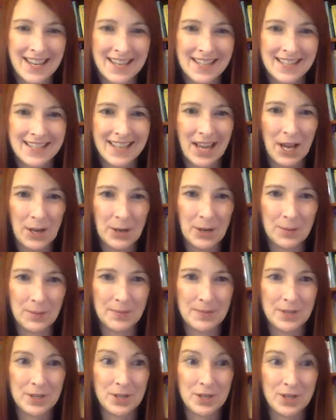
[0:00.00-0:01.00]
to help
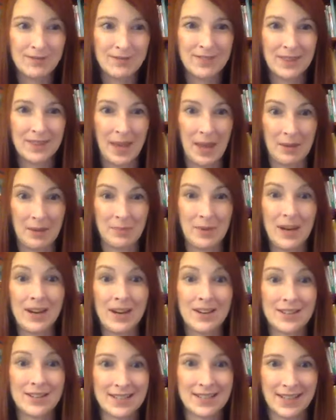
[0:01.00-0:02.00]
shift that
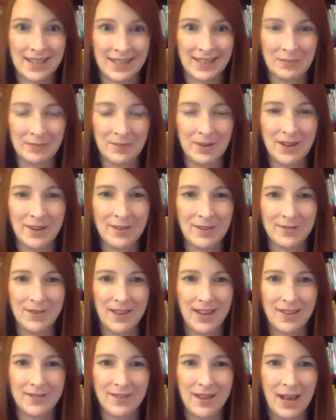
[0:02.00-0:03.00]
paradigm of,
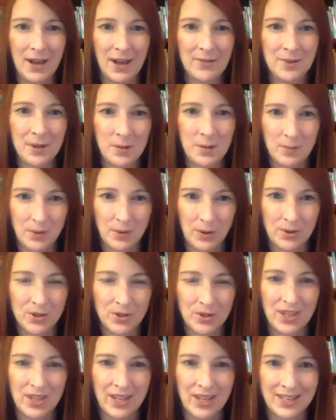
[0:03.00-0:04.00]
of how we
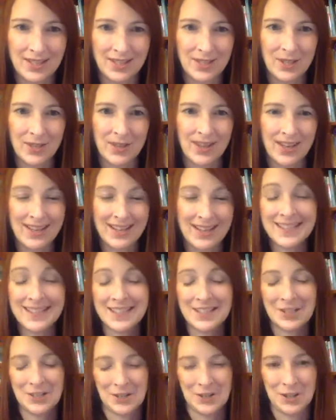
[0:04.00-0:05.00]
approach things so that it
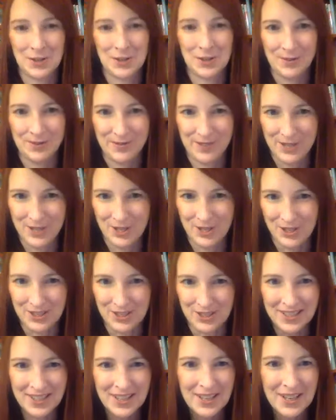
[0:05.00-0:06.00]
isn't just
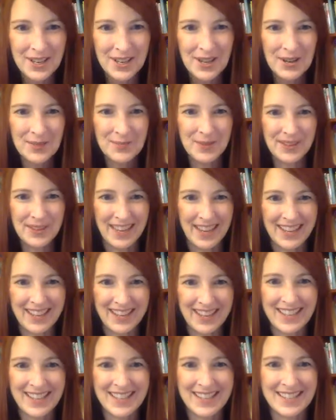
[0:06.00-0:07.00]
superficial but that
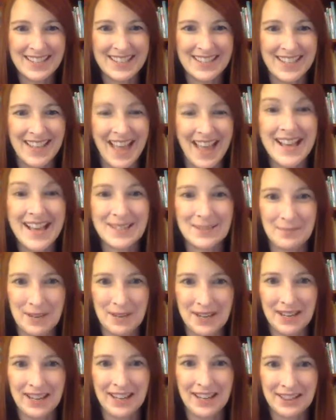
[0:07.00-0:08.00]
it is has
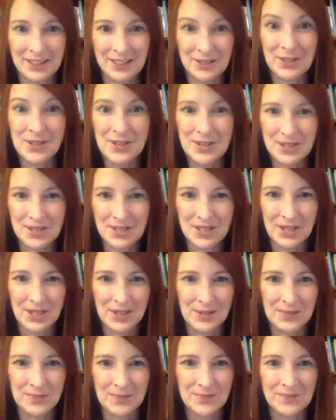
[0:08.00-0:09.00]
meaning in the long
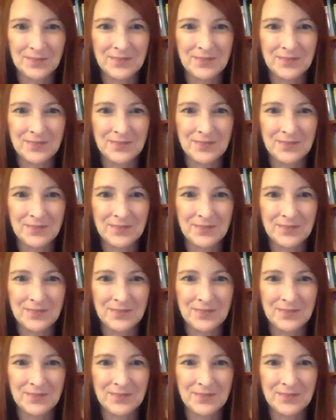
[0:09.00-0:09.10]
term.